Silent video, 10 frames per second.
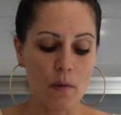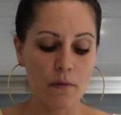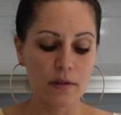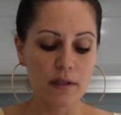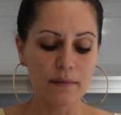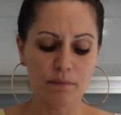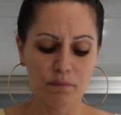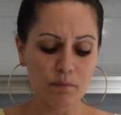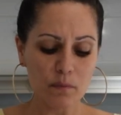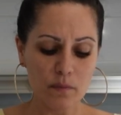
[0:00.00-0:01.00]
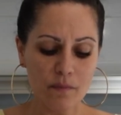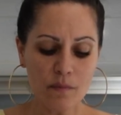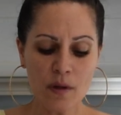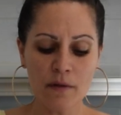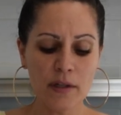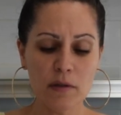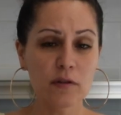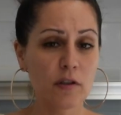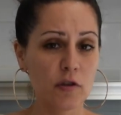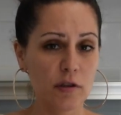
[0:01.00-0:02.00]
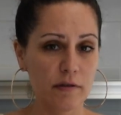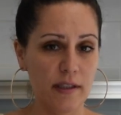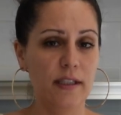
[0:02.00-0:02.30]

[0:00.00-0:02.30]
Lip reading: Because like, if there was no sugar in